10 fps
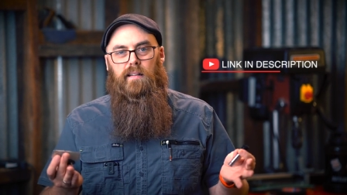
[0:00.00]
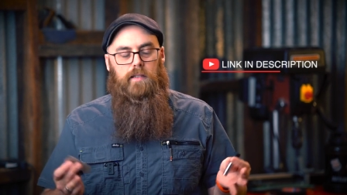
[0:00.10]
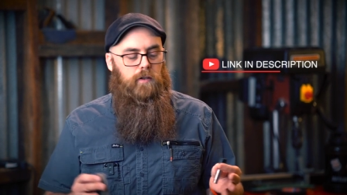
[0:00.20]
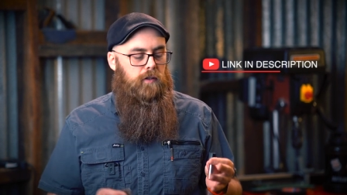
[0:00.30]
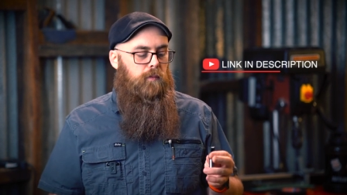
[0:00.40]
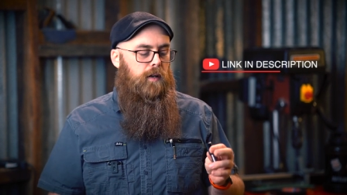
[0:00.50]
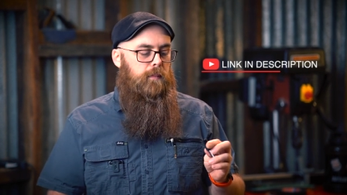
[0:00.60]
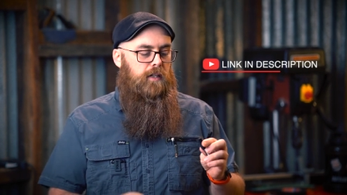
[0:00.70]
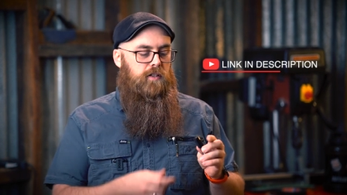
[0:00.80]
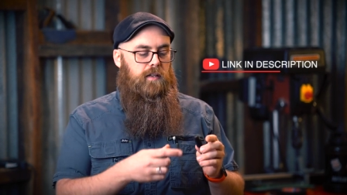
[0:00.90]
You know, you want to
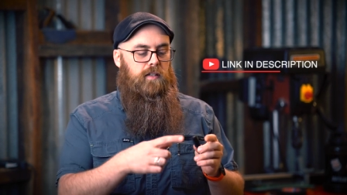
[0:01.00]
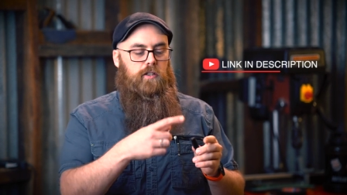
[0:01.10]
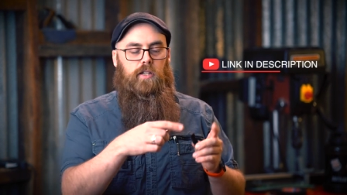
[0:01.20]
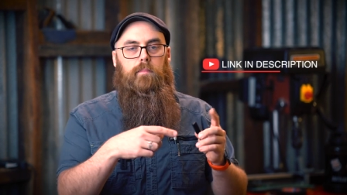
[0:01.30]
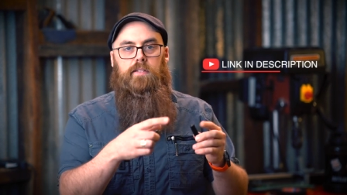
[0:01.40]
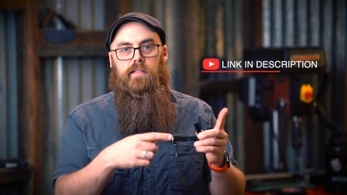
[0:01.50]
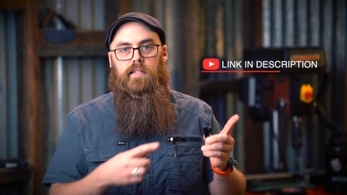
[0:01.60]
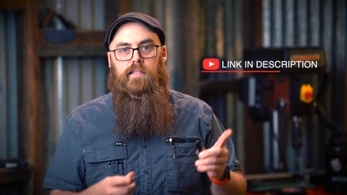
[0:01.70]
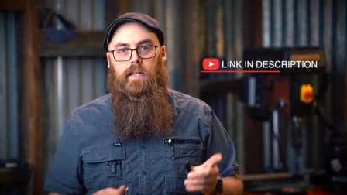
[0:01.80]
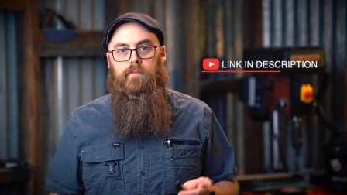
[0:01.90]
make sure that the sharpness is
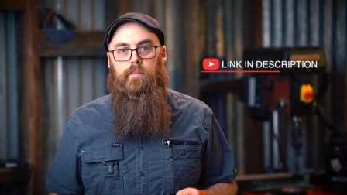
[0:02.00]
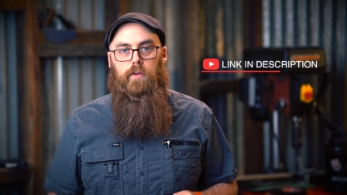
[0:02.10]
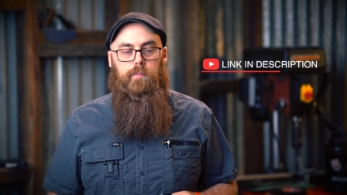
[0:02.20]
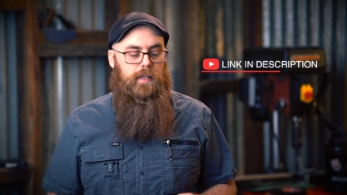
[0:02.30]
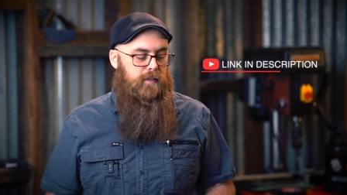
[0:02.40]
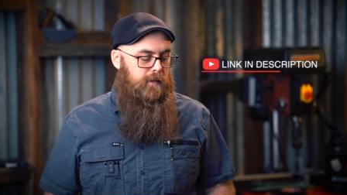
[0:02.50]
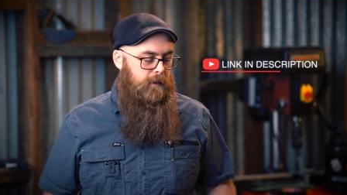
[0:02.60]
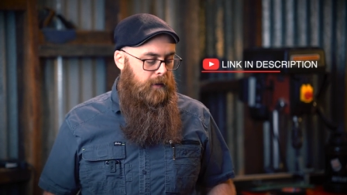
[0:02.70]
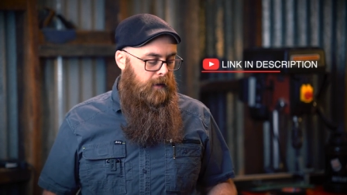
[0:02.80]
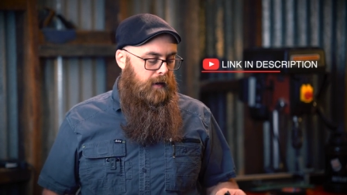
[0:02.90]
the same for both bits,
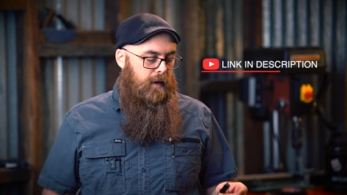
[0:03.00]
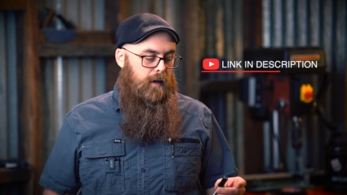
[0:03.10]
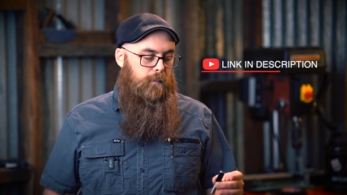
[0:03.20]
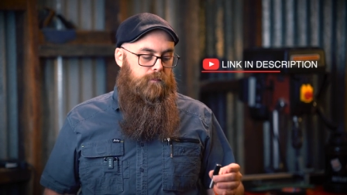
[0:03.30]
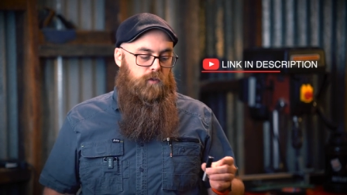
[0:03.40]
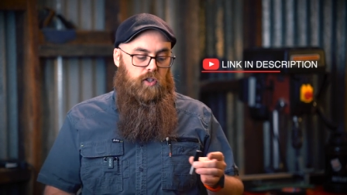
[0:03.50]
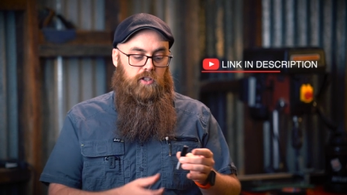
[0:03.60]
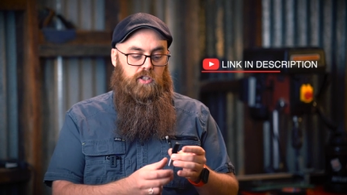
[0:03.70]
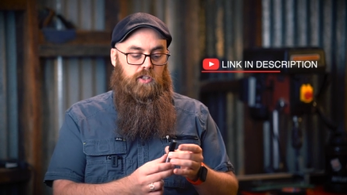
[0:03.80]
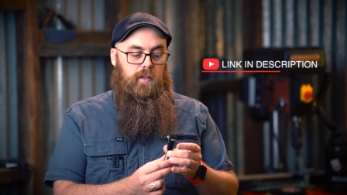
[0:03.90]
um,
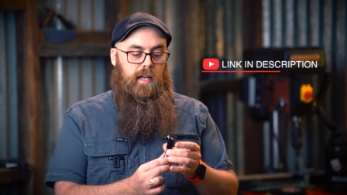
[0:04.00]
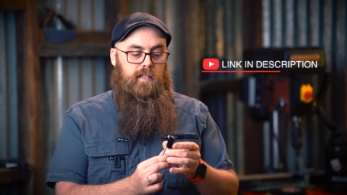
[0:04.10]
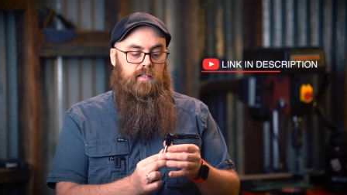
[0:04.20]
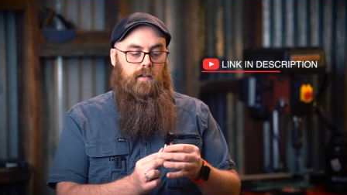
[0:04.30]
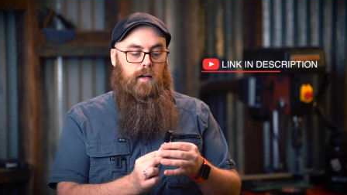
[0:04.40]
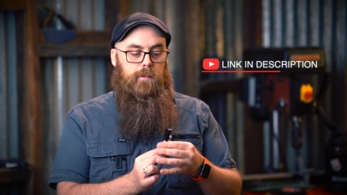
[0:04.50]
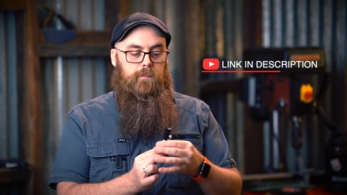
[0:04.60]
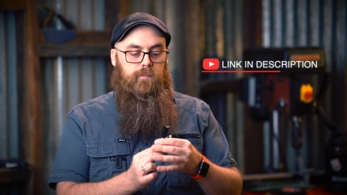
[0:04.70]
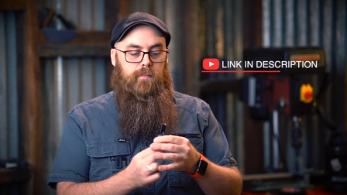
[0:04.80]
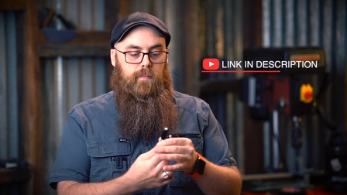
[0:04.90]
just so that it's
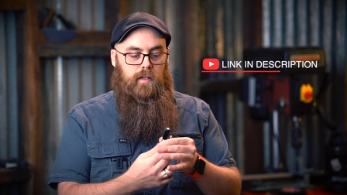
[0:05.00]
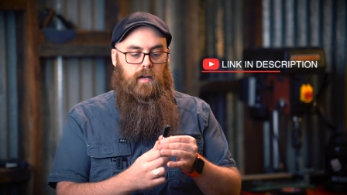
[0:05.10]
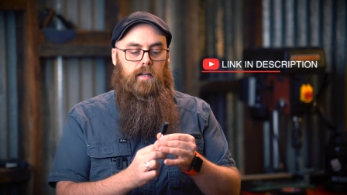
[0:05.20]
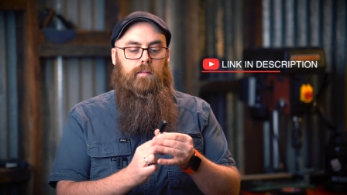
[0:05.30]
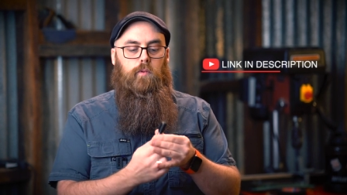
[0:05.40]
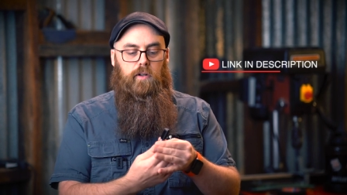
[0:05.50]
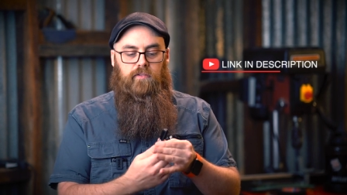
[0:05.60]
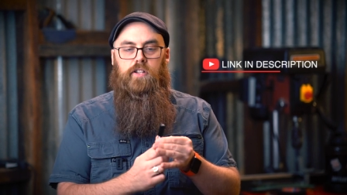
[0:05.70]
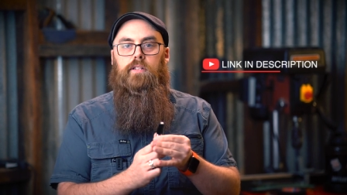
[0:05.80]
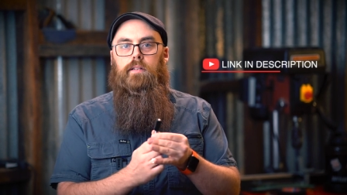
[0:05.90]
not cutting more
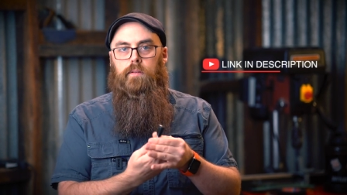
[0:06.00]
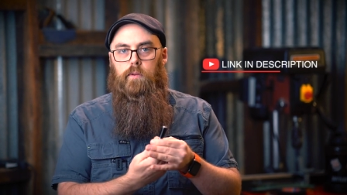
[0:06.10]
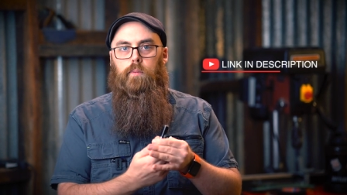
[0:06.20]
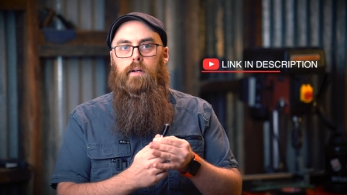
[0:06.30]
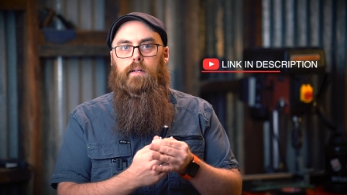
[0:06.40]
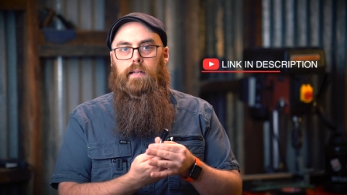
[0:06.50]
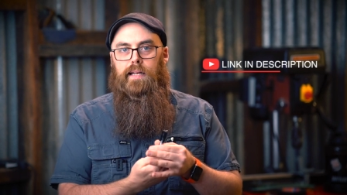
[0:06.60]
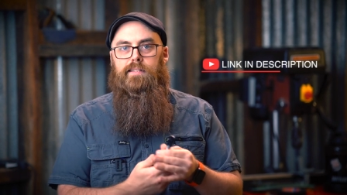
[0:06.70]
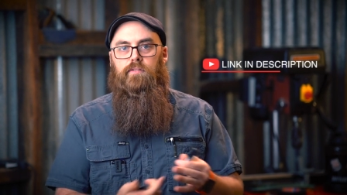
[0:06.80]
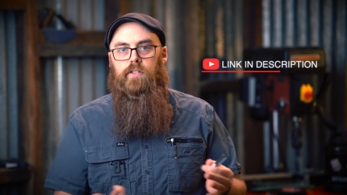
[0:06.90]
efficiently with one and
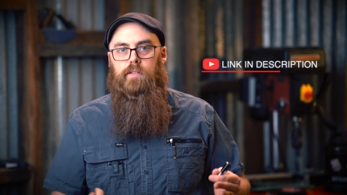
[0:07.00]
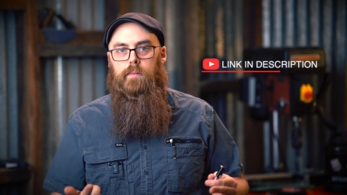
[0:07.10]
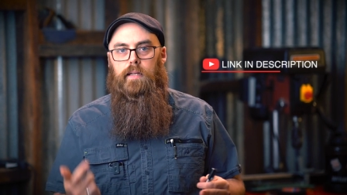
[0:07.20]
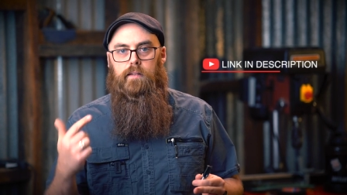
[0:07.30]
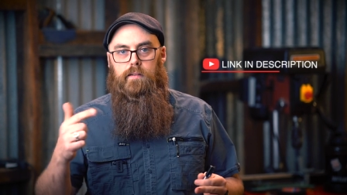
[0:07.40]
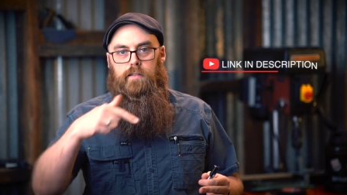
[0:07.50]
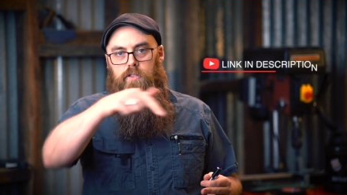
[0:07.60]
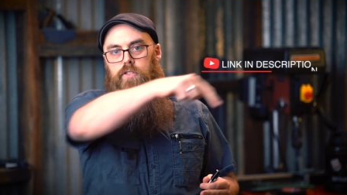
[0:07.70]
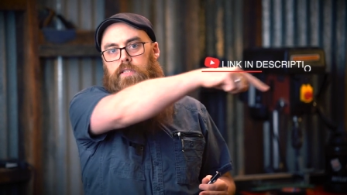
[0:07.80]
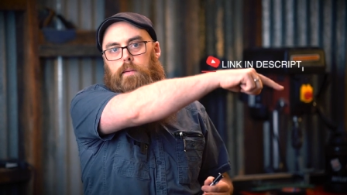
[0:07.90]
less efficiently with the other and
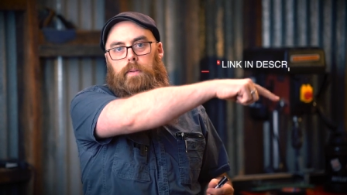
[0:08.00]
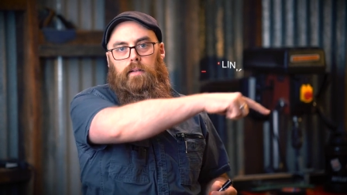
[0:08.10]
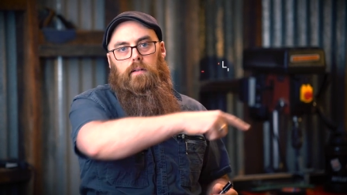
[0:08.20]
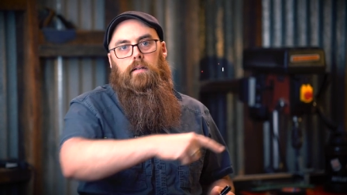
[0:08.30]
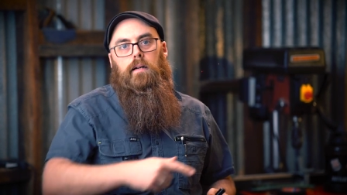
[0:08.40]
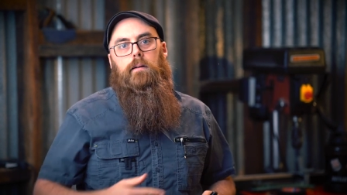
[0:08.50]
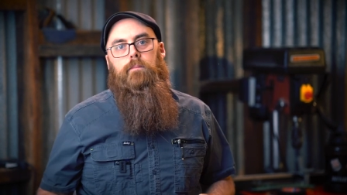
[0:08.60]
skipping along.